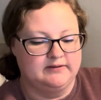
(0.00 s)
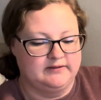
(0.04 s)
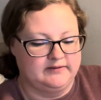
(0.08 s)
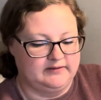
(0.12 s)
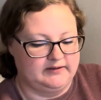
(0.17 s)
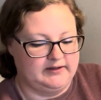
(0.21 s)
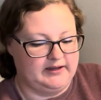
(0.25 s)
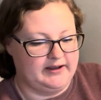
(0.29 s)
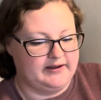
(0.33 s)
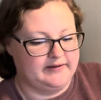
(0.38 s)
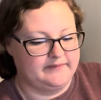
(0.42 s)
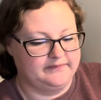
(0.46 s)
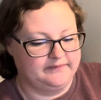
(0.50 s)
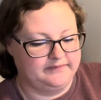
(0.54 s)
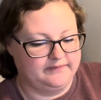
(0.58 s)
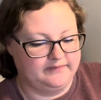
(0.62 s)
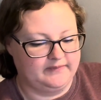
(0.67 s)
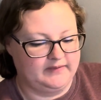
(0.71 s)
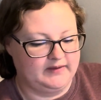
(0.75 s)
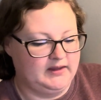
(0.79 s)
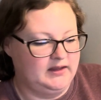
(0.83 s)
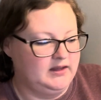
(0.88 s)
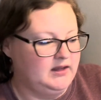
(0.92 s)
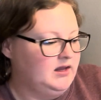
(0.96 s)
yeah.
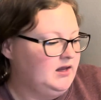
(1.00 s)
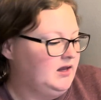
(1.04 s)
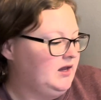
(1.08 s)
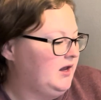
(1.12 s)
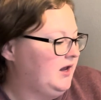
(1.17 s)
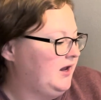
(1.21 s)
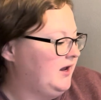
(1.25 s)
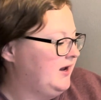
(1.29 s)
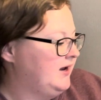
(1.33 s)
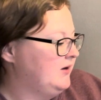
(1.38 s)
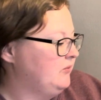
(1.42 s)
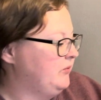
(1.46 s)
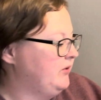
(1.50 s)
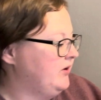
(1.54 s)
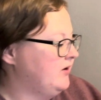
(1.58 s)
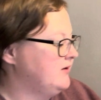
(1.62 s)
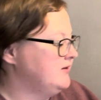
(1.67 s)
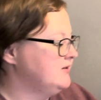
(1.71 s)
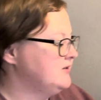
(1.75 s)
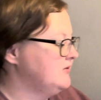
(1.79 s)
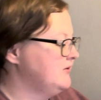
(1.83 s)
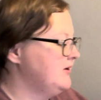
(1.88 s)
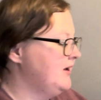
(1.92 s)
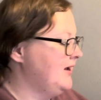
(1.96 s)
And we
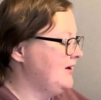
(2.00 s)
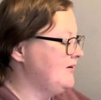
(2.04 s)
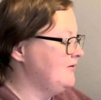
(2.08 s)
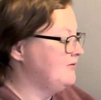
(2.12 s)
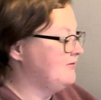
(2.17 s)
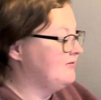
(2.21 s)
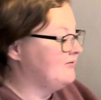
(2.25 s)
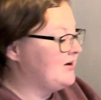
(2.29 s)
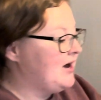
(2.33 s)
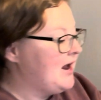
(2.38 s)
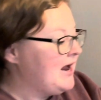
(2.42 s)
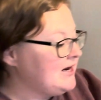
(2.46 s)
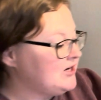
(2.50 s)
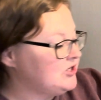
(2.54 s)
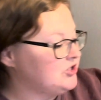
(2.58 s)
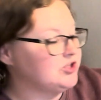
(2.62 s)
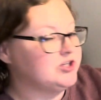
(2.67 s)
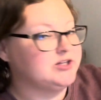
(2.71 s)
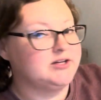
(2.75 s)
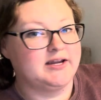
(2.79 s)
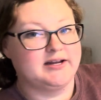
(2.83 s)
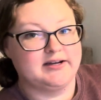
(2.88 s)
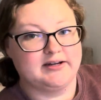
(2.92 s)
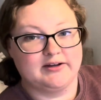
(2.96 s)
also get
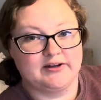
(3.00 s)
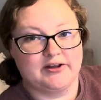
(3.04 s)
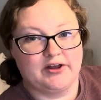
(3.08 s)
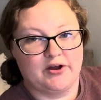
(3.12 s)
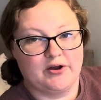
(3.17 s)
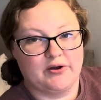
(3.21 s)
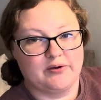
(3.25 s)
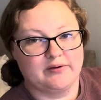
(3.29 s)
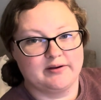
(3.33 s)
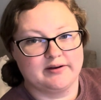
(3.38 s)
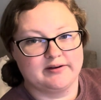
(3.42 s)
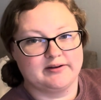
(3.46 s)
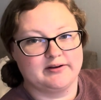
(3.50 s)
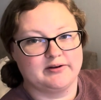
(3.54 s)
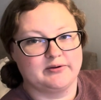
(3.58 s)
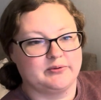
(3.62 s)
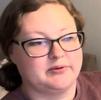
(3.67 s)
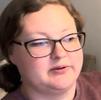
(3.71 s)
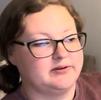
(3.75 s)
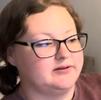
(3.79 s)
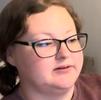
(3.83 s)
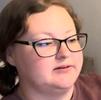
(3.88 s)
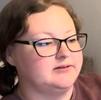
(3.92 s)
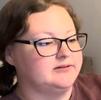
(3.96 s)
fractionated coconut
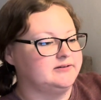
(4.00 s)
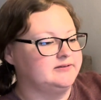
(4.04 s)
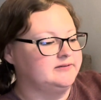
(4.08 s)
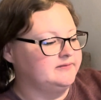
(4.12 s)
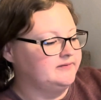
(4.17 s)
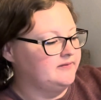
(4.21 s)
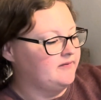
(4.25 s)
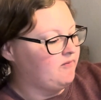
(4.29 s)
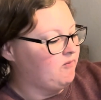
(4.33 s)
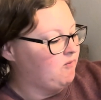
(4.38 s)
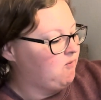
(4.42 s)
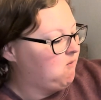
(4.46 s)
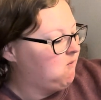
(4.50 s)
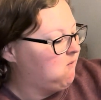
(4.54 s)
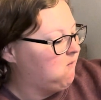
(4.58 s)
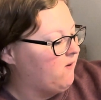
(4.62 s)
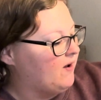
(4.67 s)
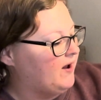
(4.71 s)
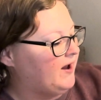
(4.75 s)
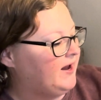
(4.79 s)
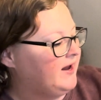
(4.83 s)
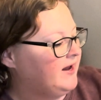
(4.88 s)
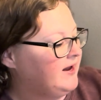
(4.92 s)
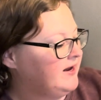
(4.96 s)
oil
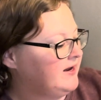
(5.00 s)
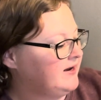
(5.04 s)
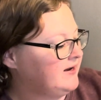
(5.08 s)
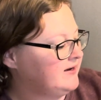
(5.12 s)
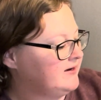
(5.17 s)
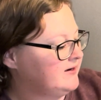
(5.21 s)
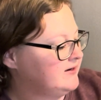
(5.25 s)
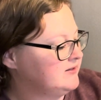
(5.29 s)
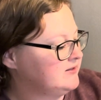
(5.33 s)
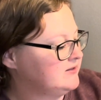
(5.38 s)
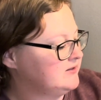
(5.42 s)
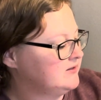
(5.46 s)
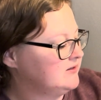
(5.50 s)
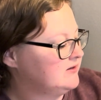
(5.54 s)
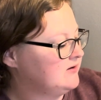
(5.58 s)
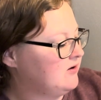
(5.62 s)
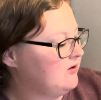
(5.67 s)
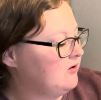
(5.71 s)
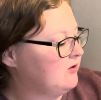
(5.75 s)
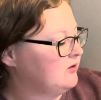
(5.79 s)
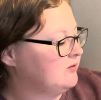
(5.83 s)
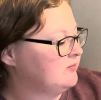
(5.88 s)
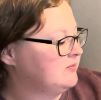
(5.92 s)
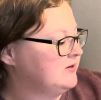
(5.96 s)
and
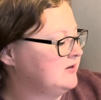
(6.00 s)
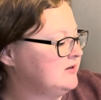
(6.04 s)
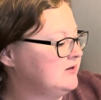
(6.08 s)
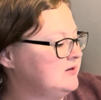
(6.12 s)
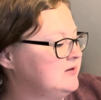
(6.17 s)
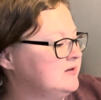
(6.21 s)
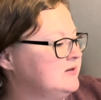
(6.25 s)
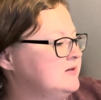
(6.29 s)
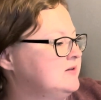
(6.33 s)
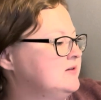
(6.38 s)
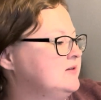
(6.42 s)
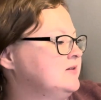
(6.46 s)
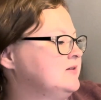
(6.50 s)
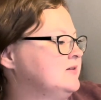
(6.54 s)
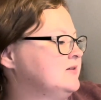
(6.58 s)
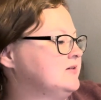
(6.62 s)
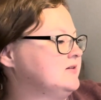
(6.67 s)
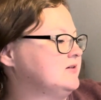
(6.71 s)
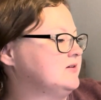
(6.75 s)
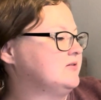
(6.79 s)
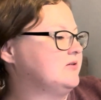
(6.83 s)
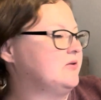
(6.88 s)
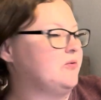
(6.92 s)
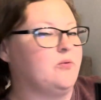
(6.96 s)
almond
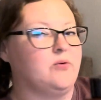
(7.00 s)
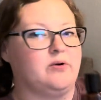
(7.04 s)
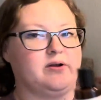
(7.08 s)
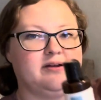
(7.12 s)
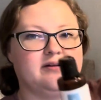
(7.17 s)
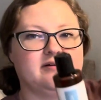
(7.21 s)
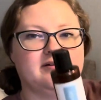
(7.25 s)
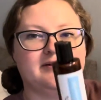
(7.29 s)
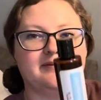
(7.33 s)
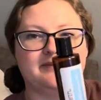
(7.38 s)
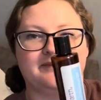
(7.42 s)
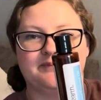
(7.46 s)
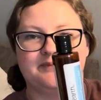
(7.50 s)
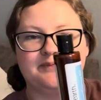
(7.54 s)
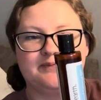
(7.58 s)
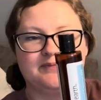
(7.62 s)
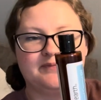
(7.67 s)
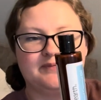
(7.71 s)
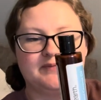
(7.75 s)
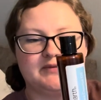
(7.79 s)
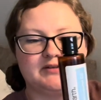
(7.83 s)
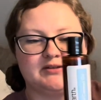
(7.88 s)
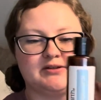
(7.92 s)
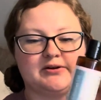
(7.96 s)
oil.
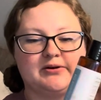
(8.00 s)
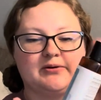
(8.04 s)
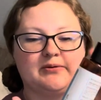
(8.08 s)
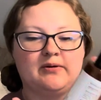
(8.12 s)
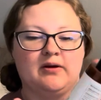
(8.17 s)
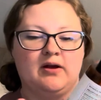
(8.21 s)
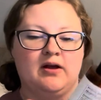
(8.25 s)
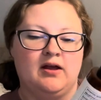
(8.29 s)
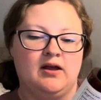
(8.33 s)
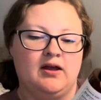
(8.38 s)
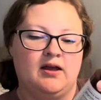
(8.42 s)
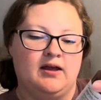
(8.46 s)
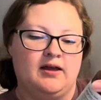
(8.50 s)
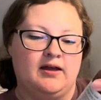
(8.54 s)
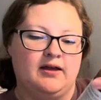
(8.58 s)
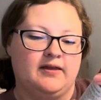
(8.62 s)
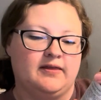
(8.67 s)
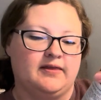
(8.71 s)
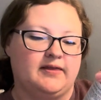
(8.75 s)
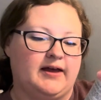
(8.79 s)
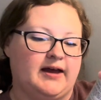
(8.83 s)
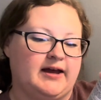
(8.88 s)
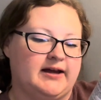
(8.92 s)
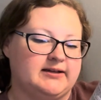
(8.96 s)
So
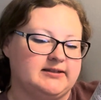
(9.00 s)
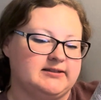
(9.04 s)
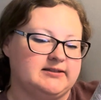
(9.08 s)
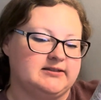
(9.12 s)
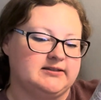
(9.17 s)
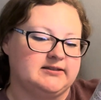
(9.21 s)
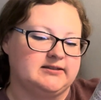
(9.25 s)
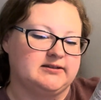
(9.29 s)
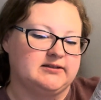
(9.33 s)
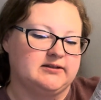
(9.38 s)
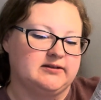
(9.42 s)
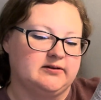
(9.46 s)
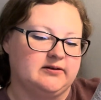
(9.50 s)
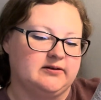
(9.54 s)
that's